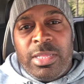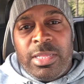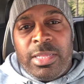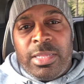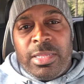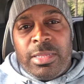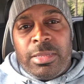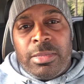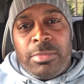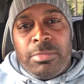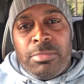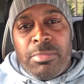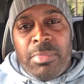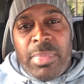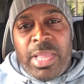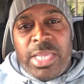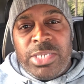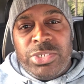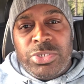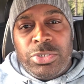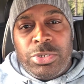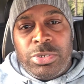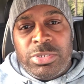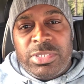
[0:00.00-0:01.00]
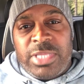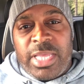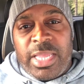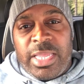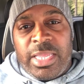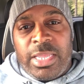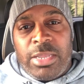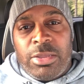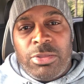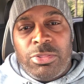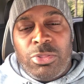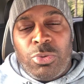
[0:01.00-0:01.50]
make sure you're taking
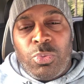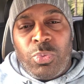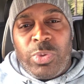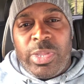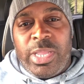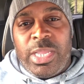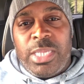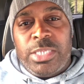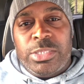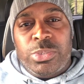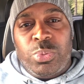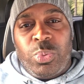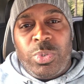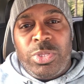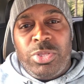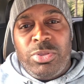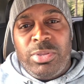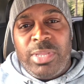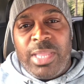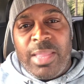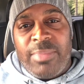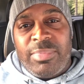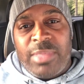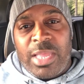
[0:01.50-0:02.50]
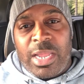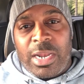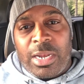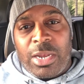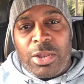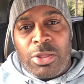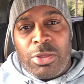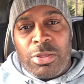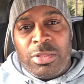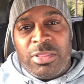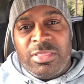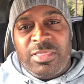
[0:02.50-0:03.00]
care of the weeds, when you keep that
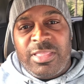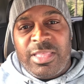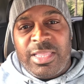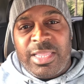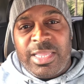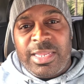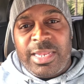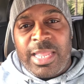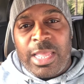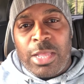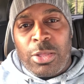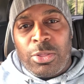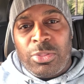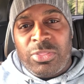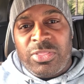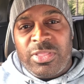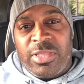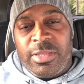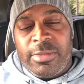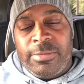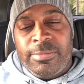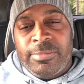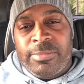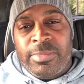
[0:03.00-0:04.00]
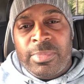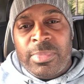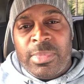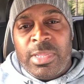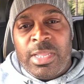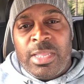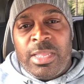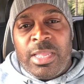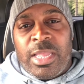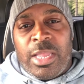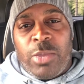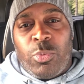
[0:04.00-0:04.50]
lawn thick and healthy,
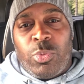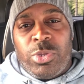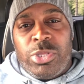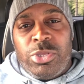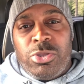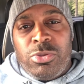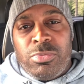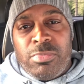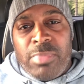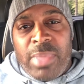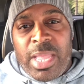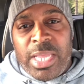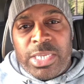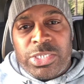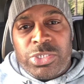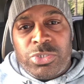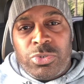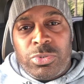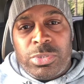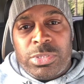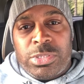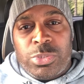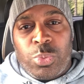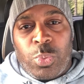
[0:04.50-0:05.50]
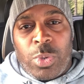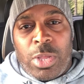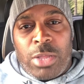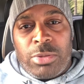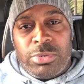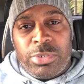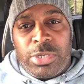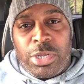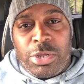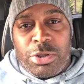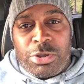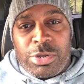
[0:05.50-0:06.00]
when you make sure it's well
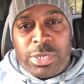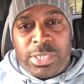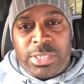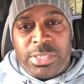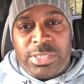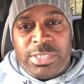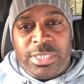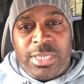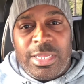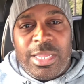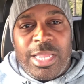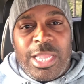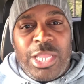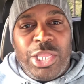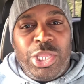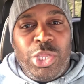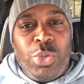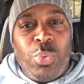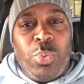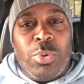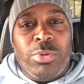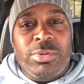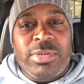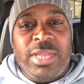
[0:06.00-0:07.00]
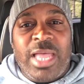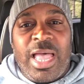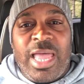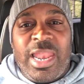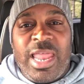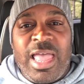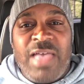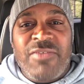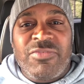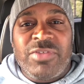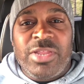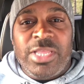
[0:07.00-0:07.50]
nourished, you will not
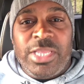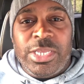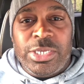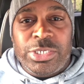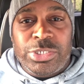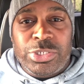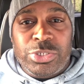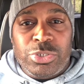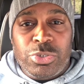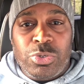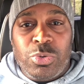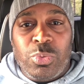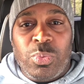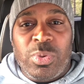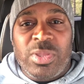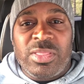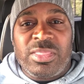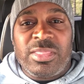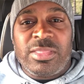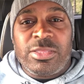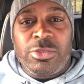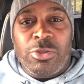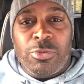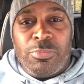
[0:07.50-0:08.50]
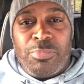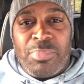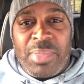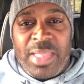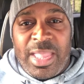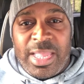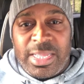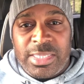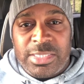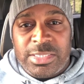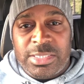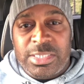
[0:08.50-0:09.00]
have an issue with your
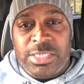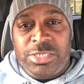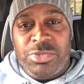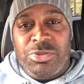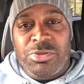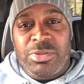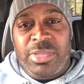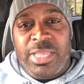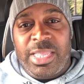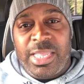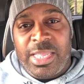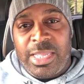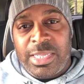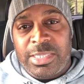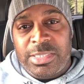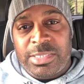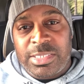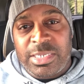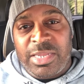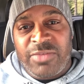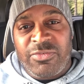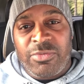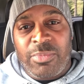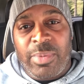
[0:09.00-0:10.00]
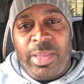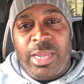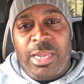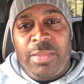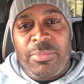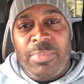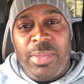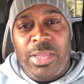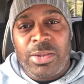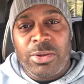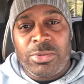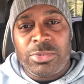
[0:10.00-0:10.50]
pets and your kids and everybody
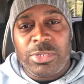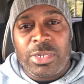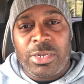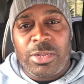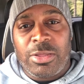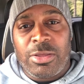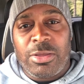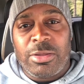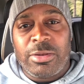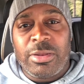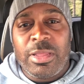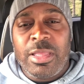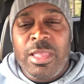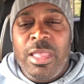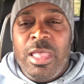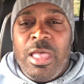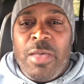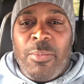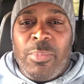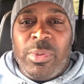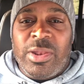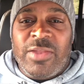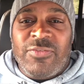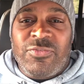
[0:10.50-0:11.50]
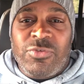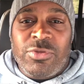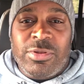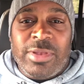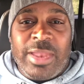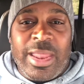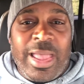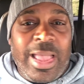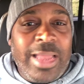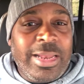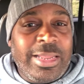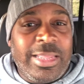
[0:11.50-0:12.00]
being on the lawn. But if you're
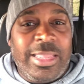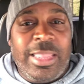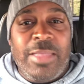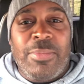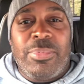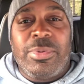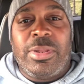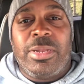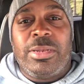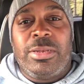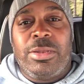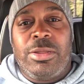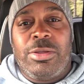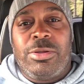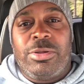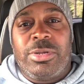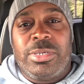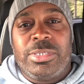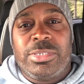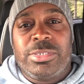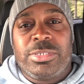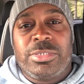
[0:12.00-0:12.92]
not keeping it nourished,